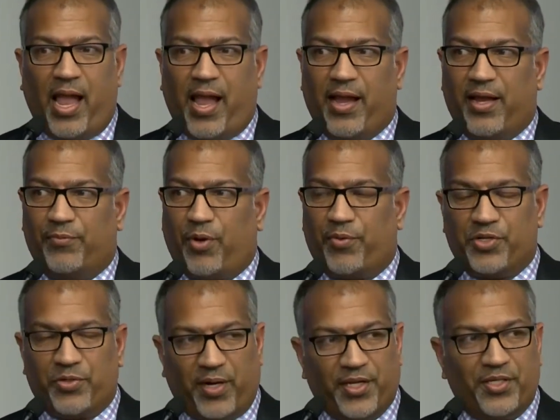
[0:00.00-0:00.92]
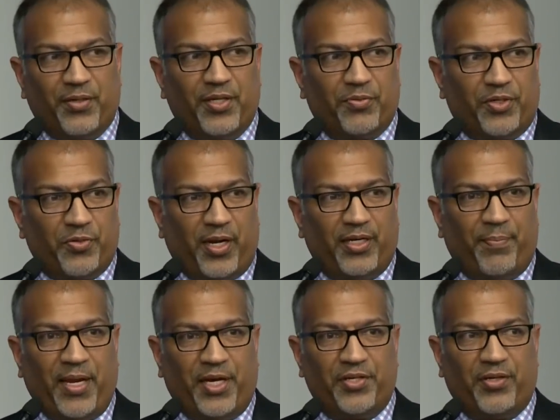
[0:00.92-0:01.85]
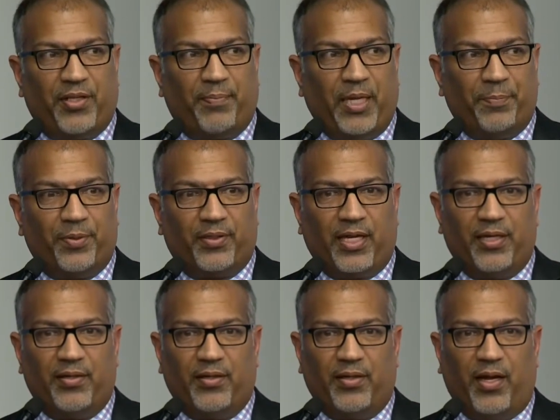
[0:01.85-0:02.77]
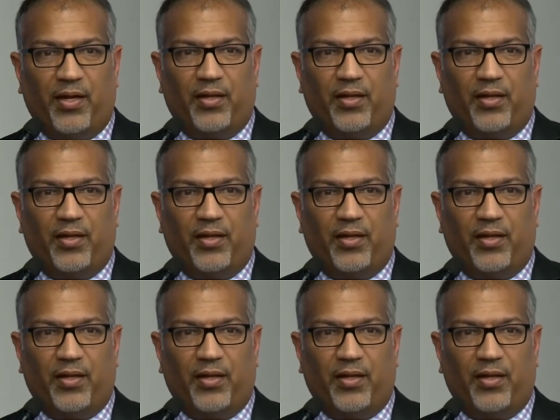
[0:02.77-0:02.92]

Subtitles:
And what we're trying to do is we're trying to make sure that people can